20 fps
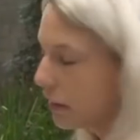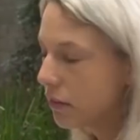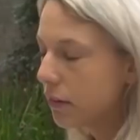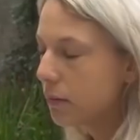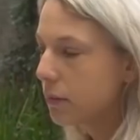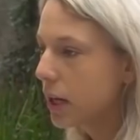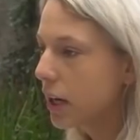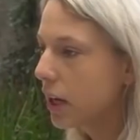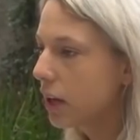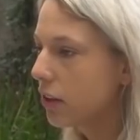to give
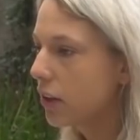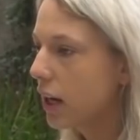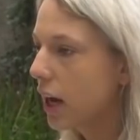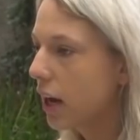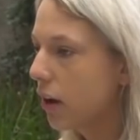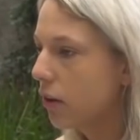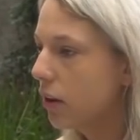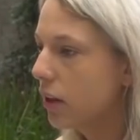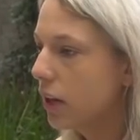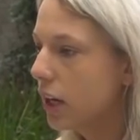him that other
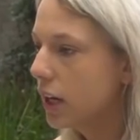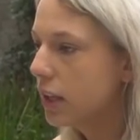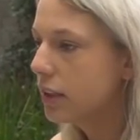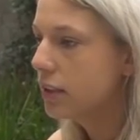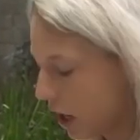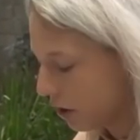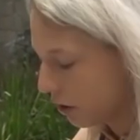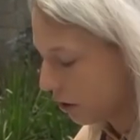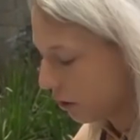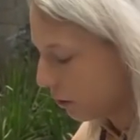
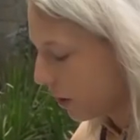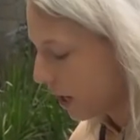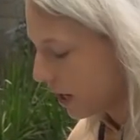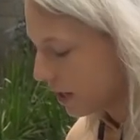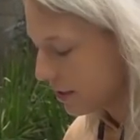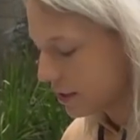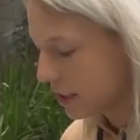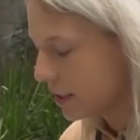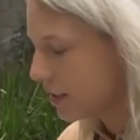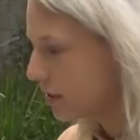outlet.
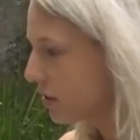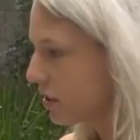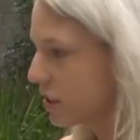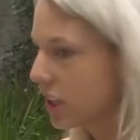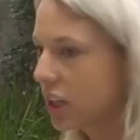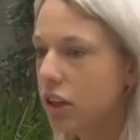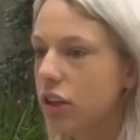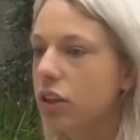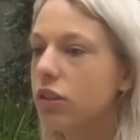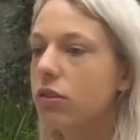Otherwise, he's
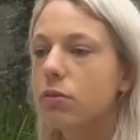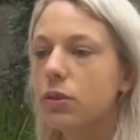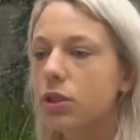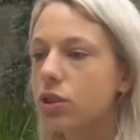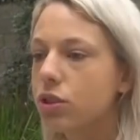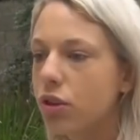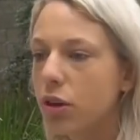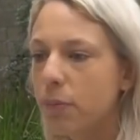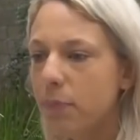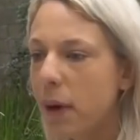just gonna
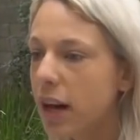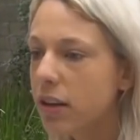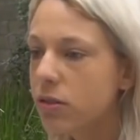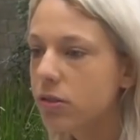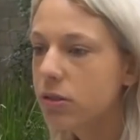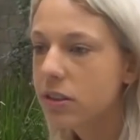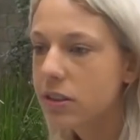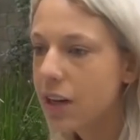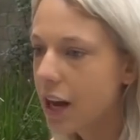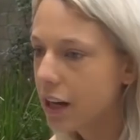resort back
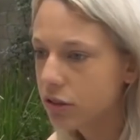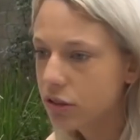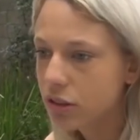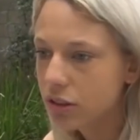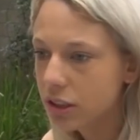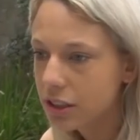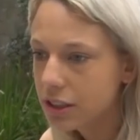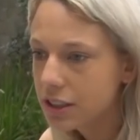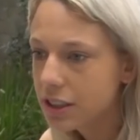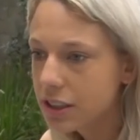to his
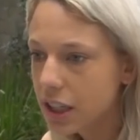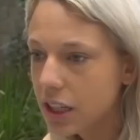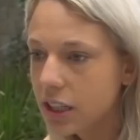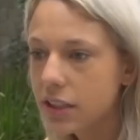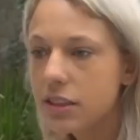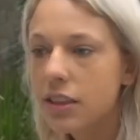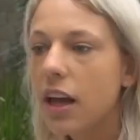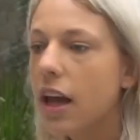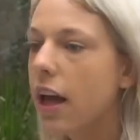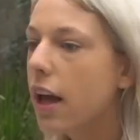natural
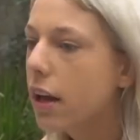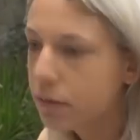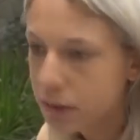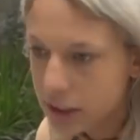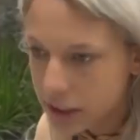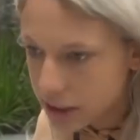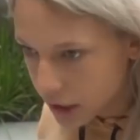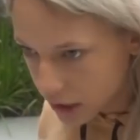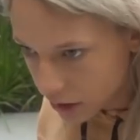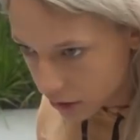instinct
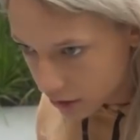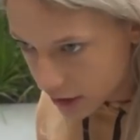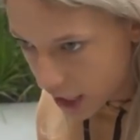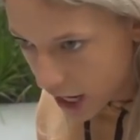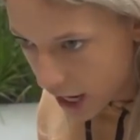every single